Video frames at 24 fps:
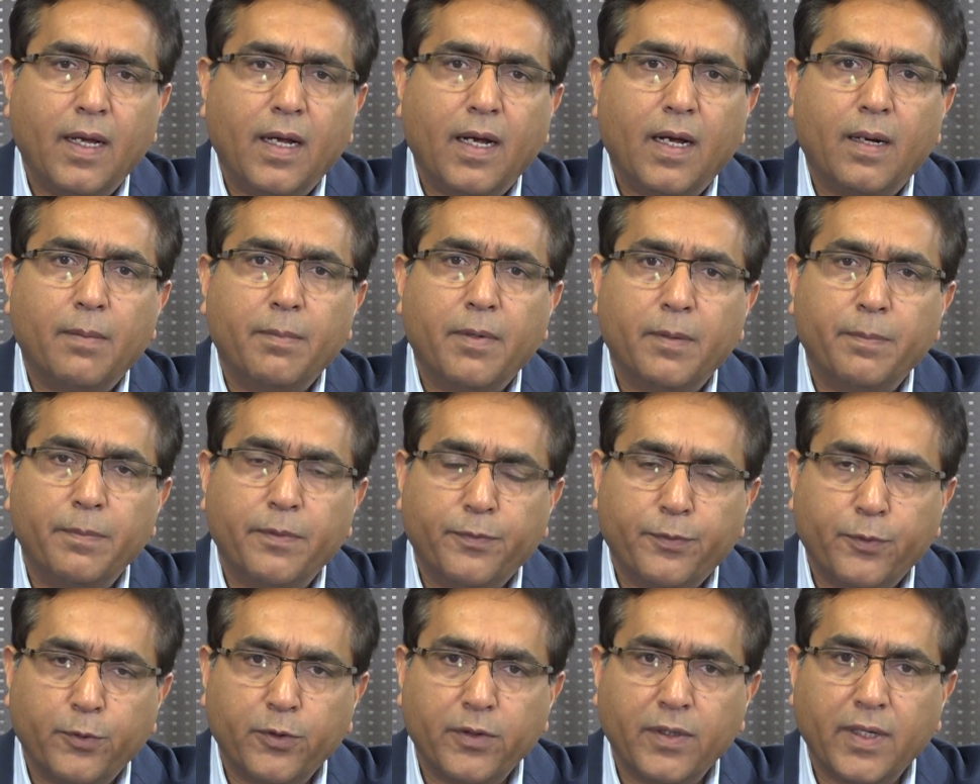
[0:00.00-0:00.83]
But
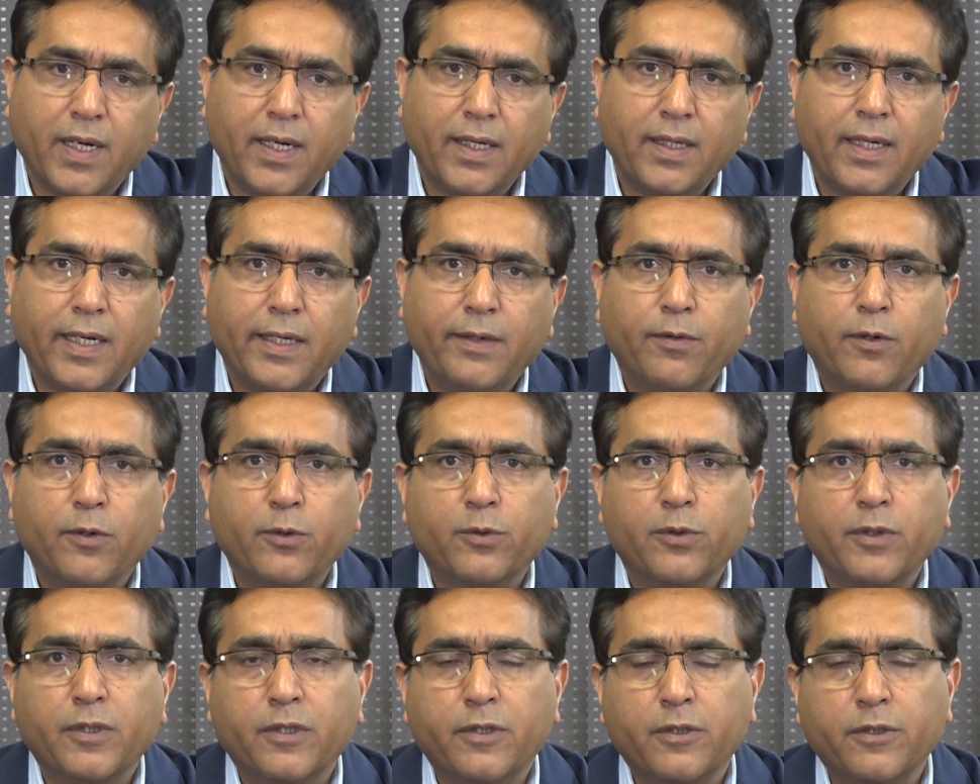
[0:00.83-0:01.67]
before that, I want
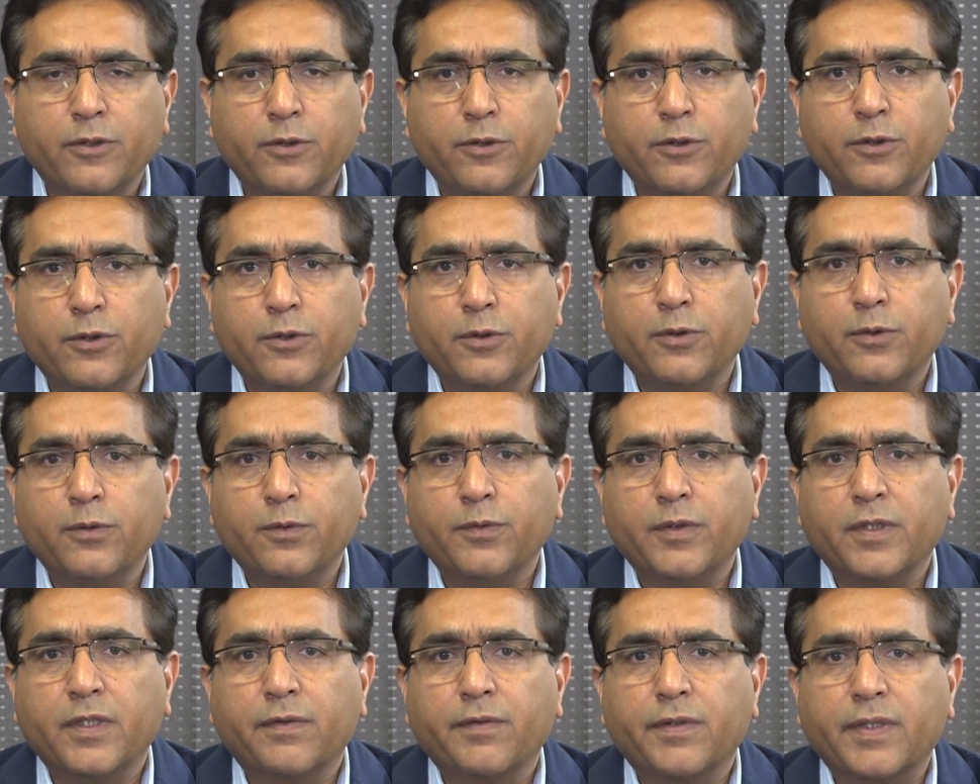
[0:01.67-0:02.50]
to introduce you
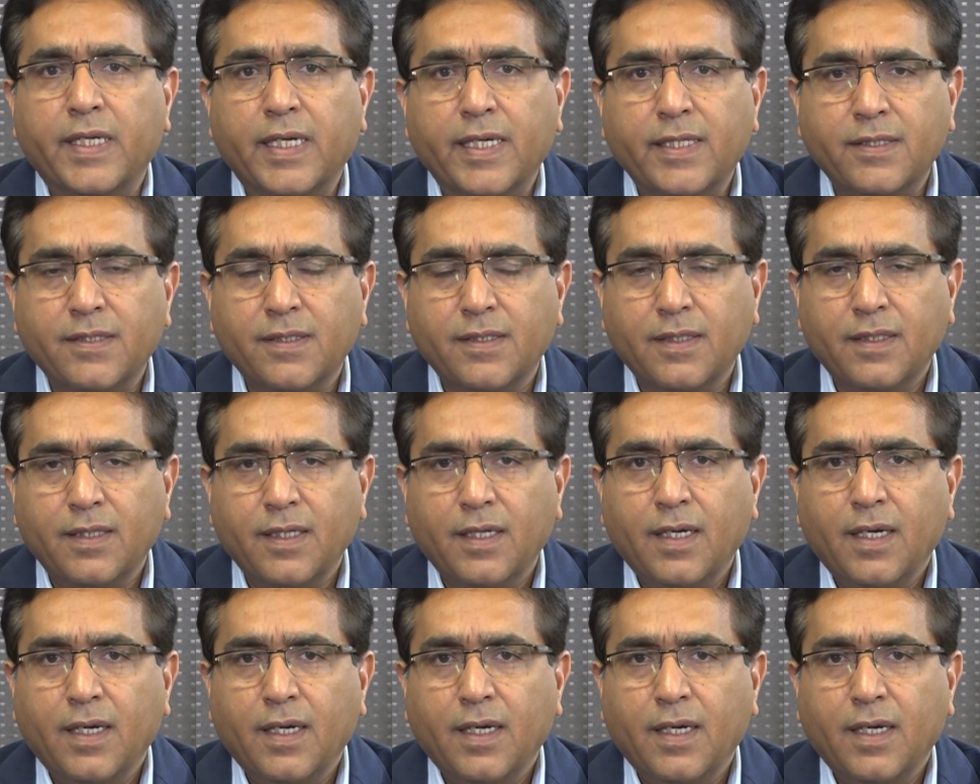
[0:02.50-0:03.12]
with our guest,